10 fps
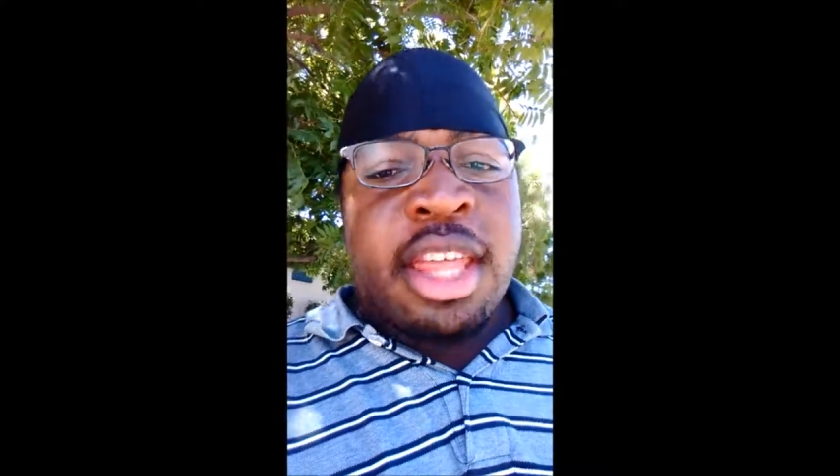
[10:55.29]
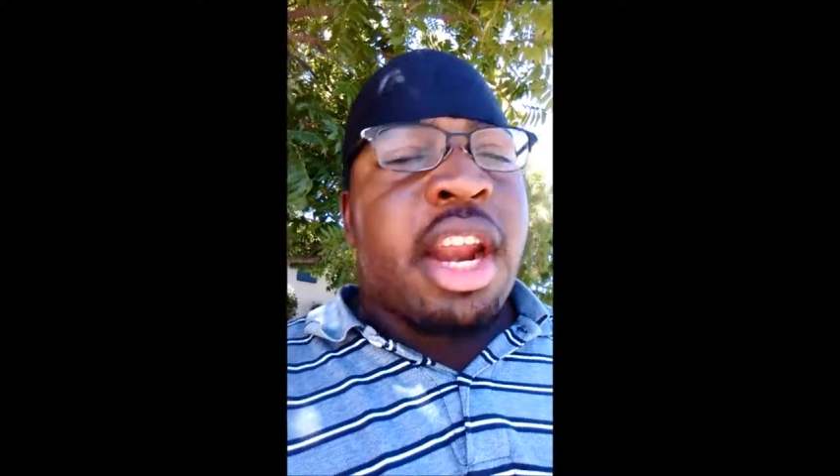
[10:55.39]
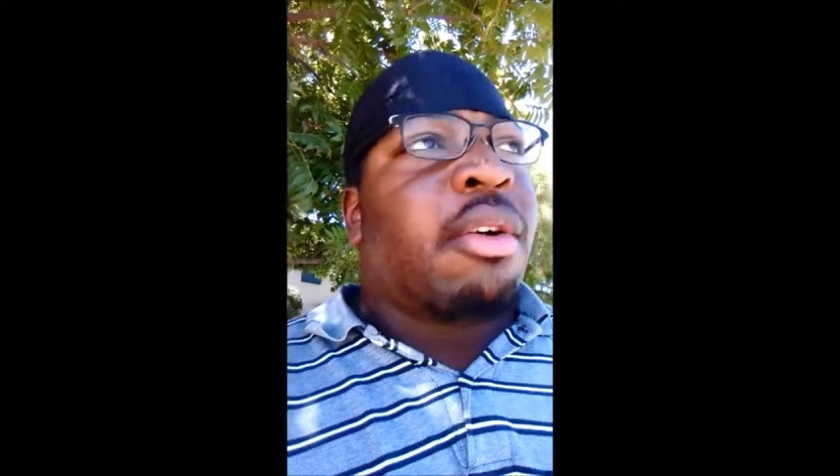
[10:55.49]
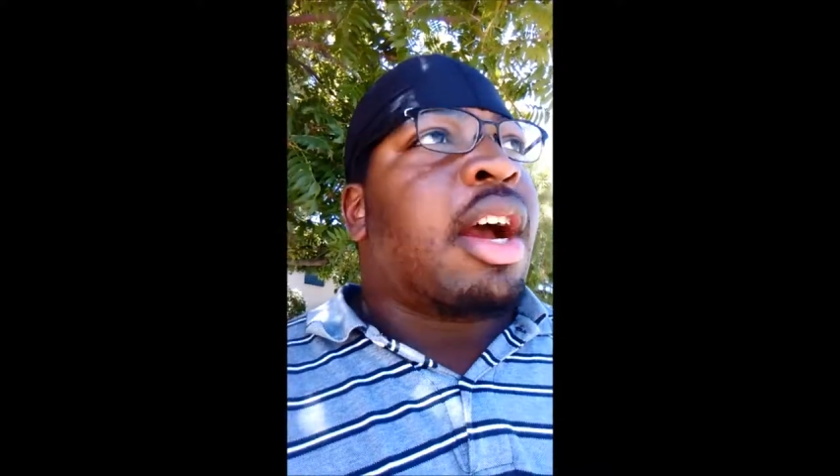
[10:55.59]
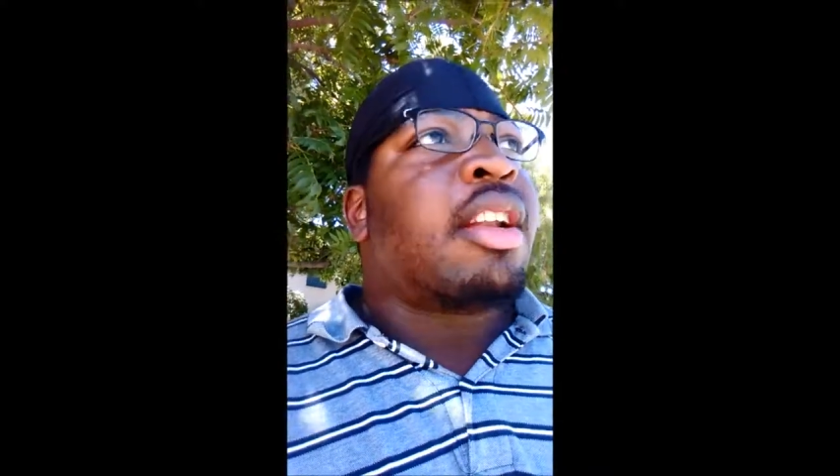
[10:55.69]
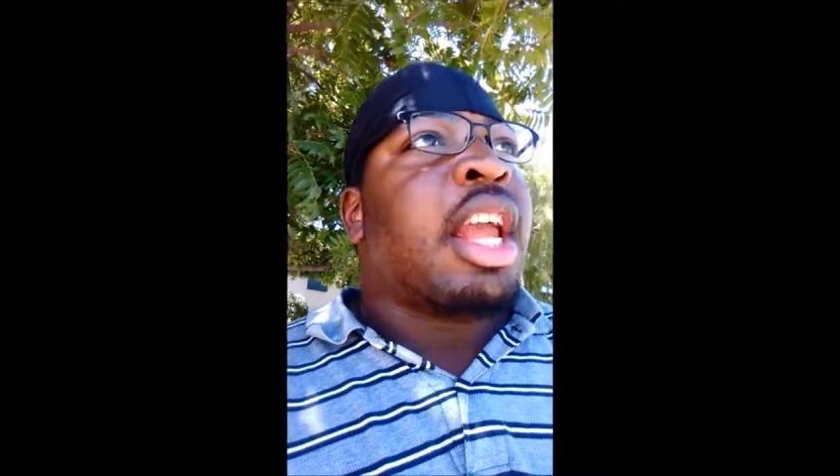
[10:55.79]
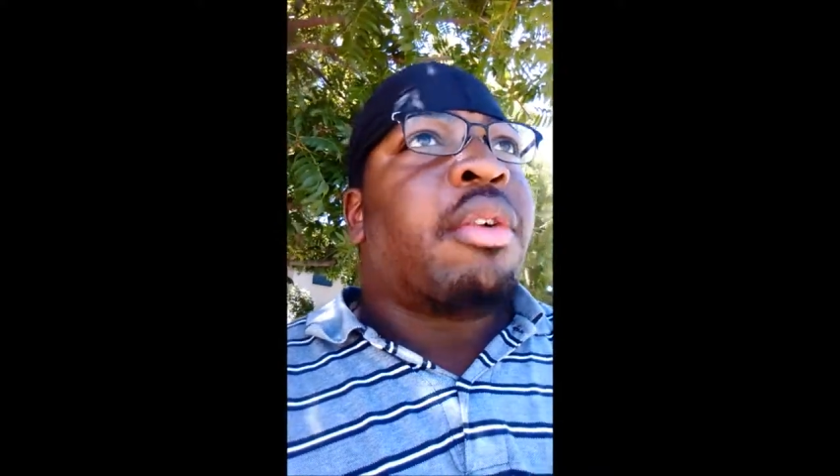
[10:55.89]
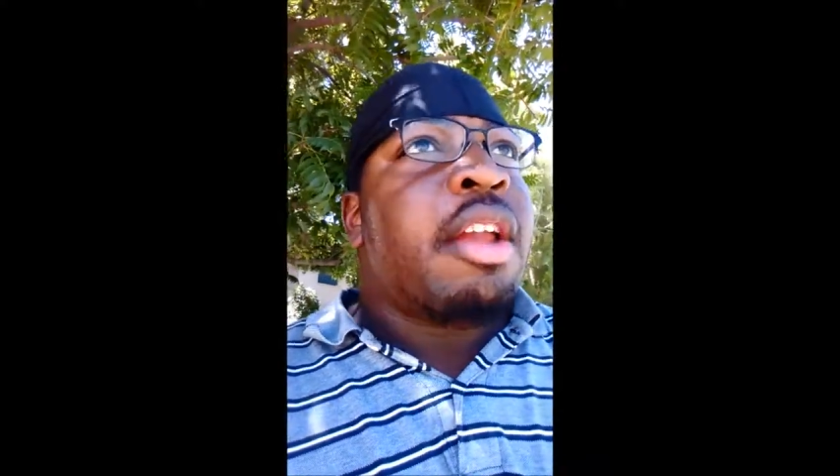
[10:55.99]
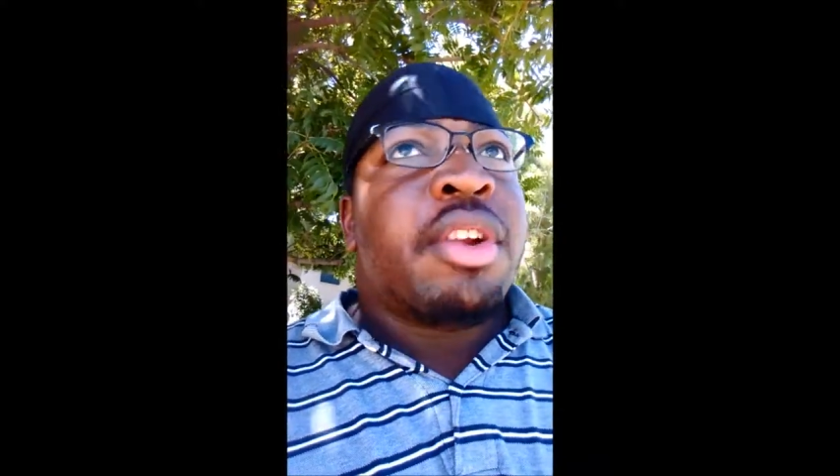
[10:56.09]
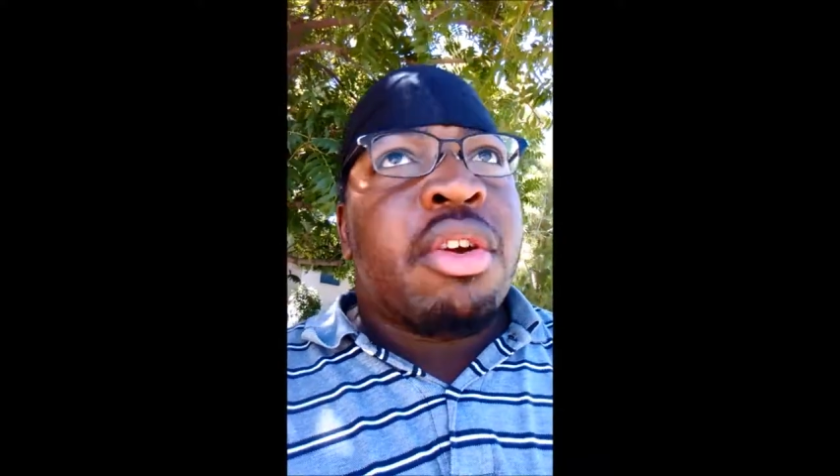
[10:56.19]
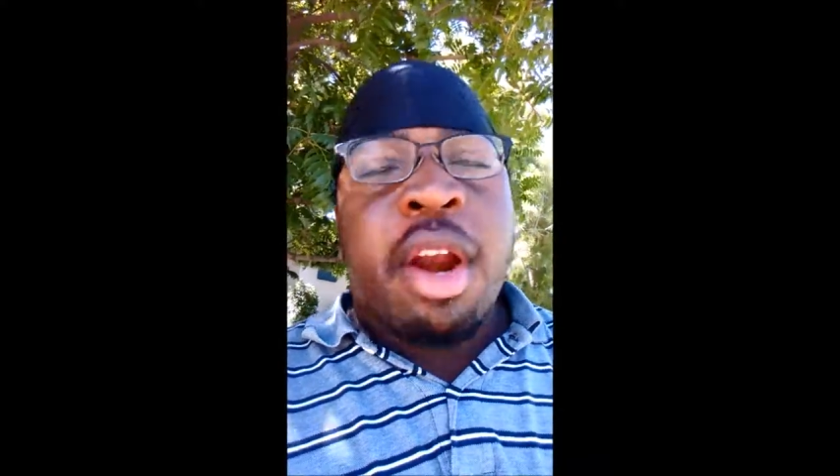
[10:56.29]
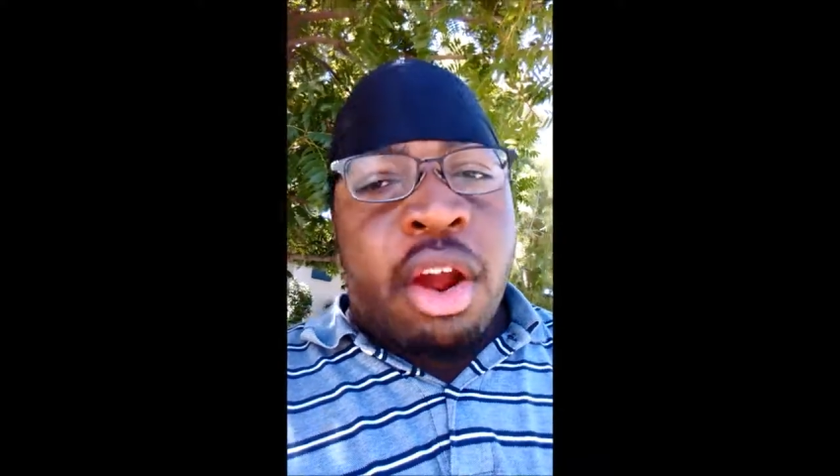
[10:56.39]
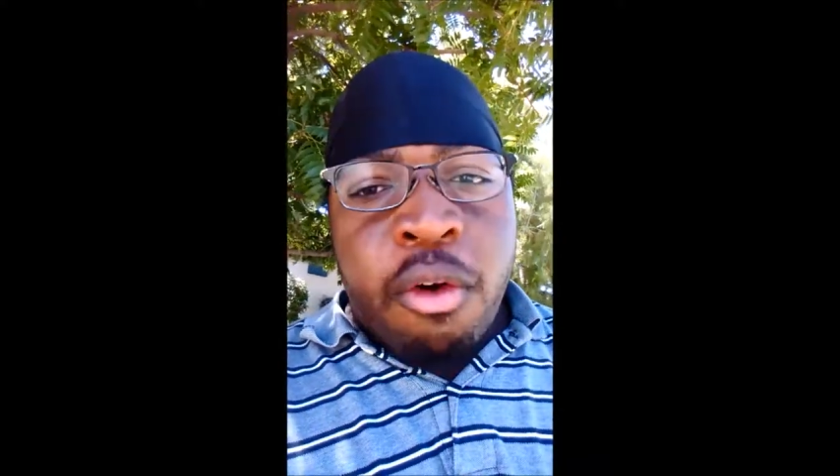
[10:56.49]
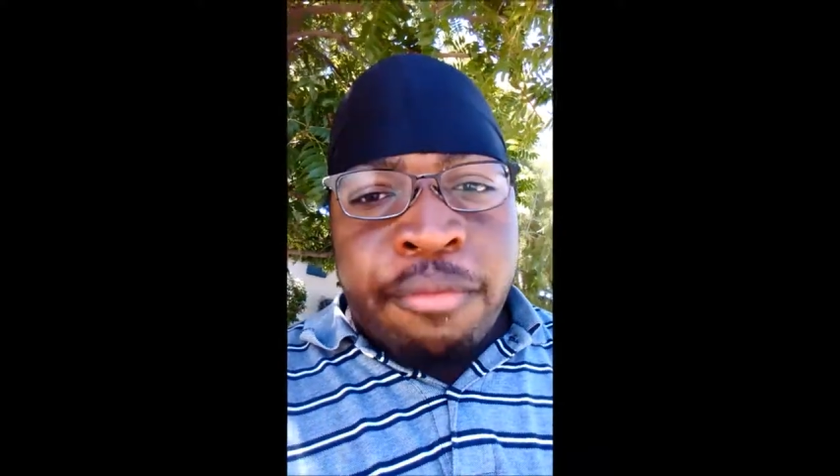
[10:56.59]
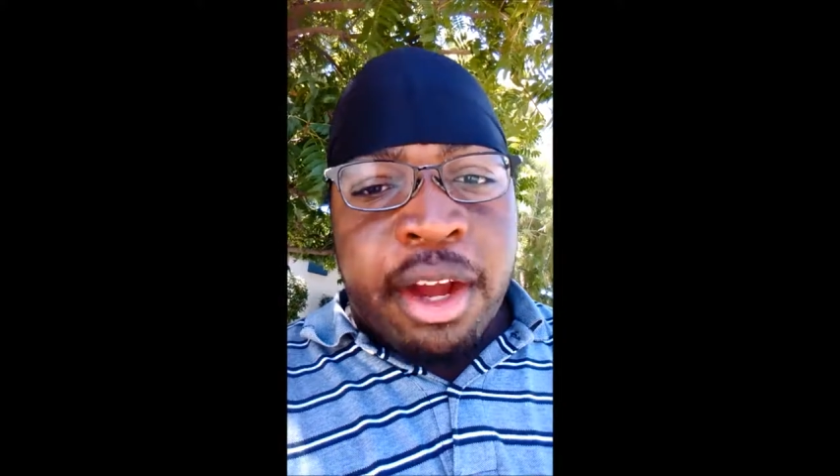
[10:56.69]
They don't they don't even know
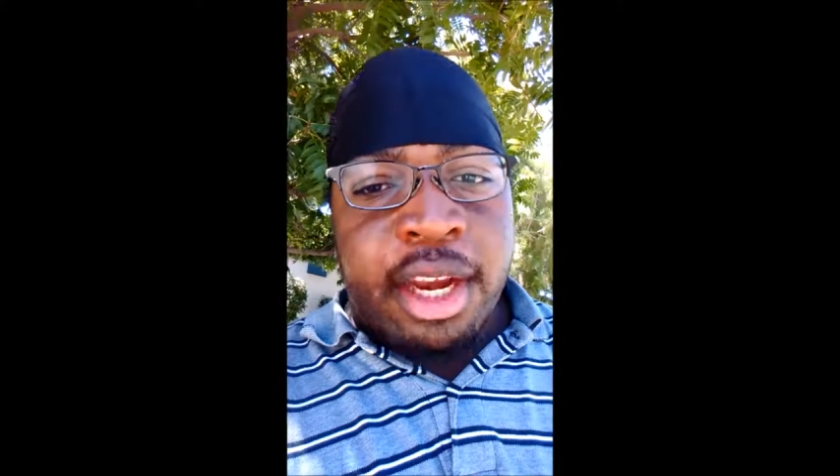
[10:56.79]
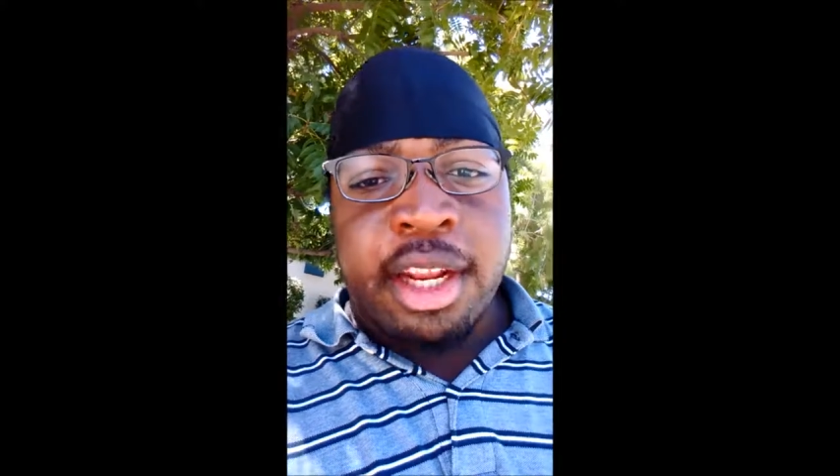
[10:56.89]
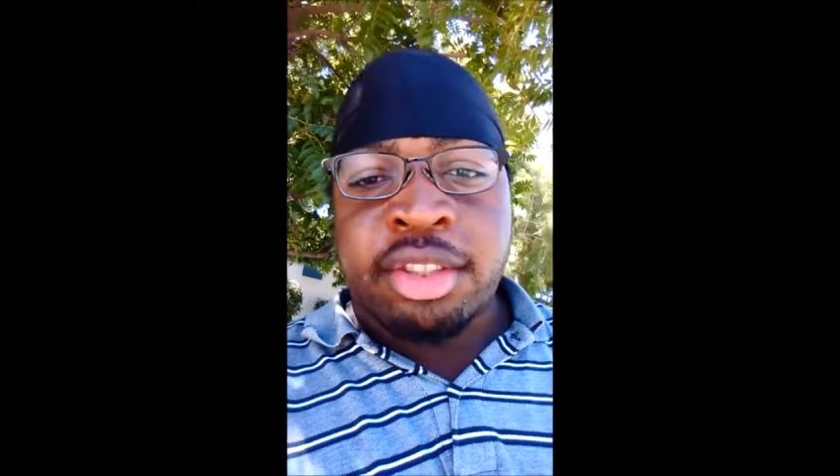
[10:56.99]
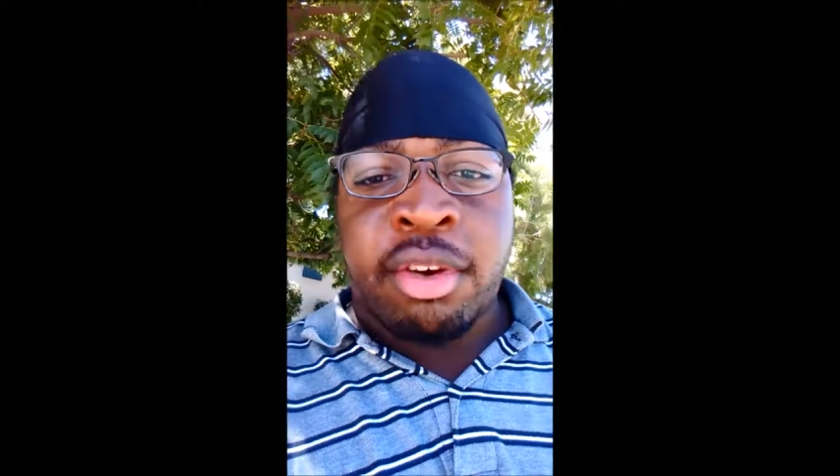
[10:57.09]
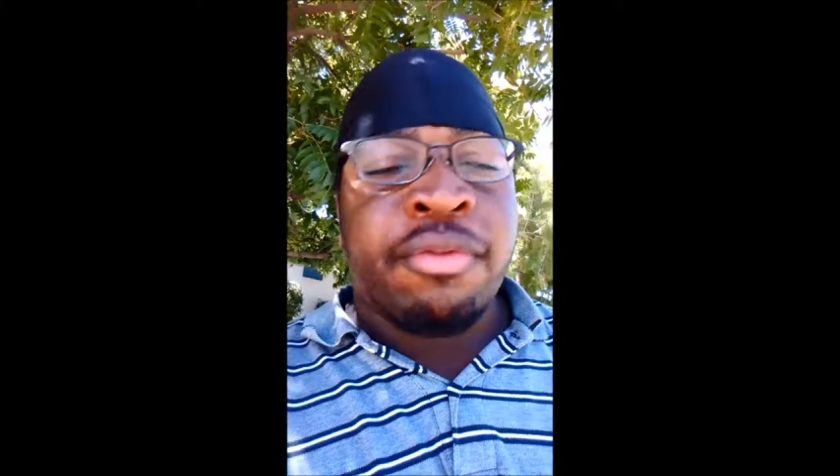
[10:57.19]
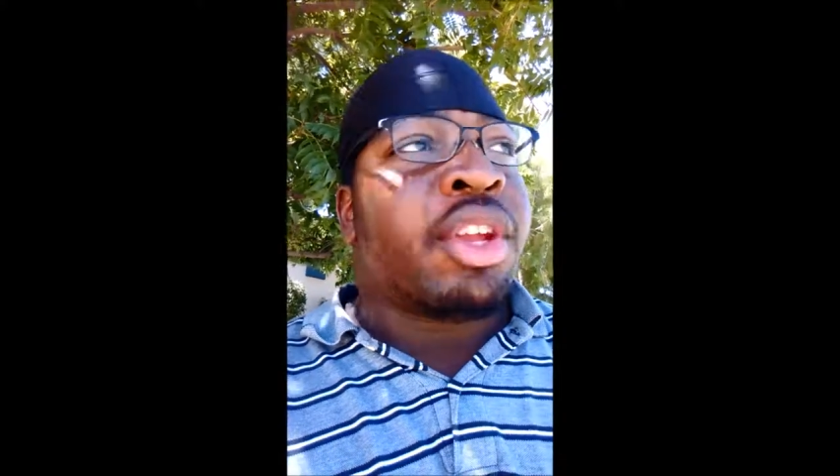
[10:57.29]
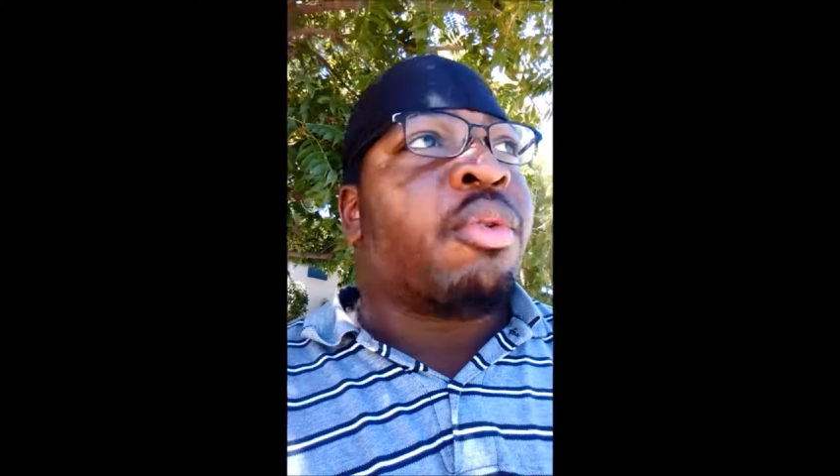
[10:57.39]
their own fucking history.